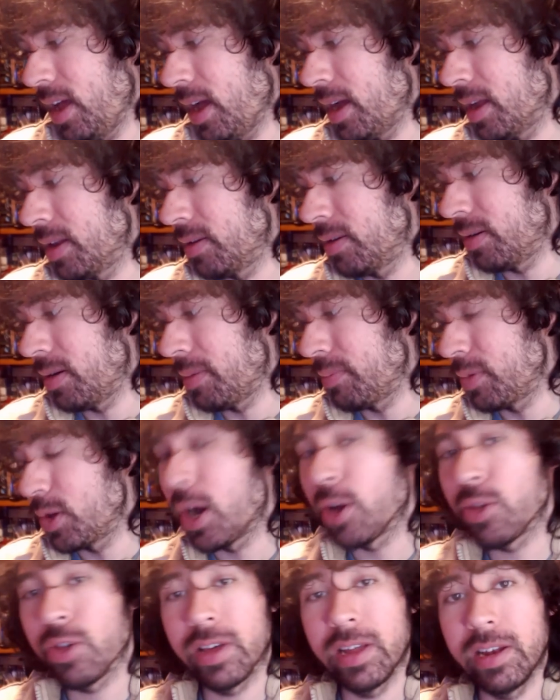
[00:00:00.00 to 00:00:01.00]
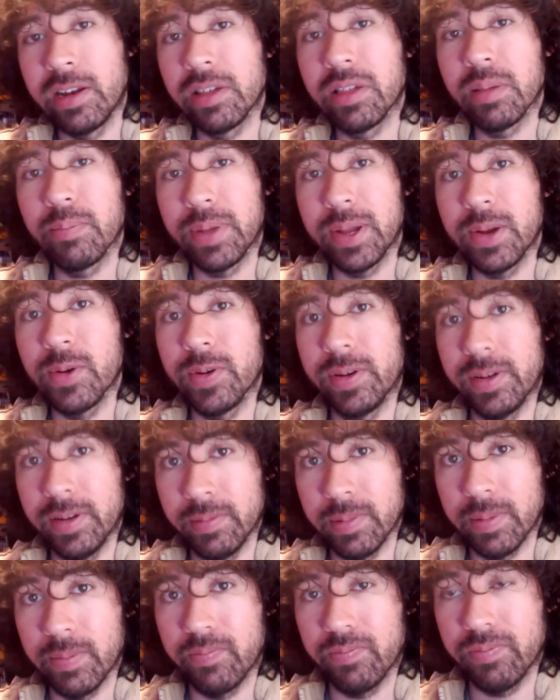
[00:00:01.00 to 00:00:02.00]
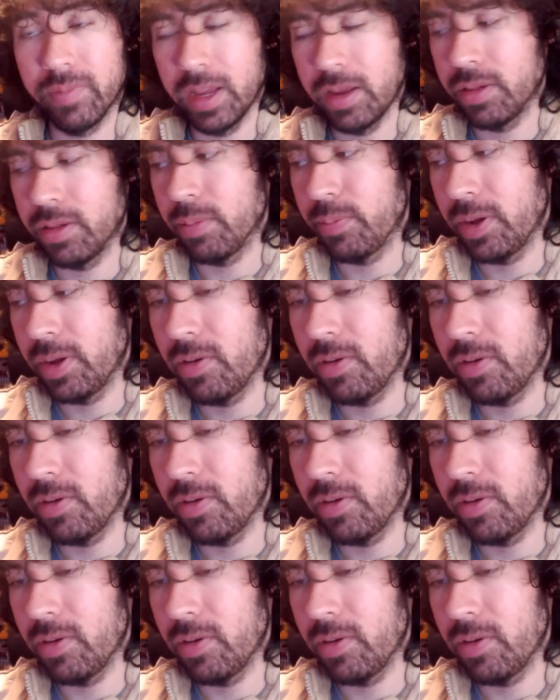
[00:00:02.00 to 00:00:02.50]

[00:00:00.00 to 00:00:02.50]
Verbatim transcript: and um, Yashiki does appear in it. He does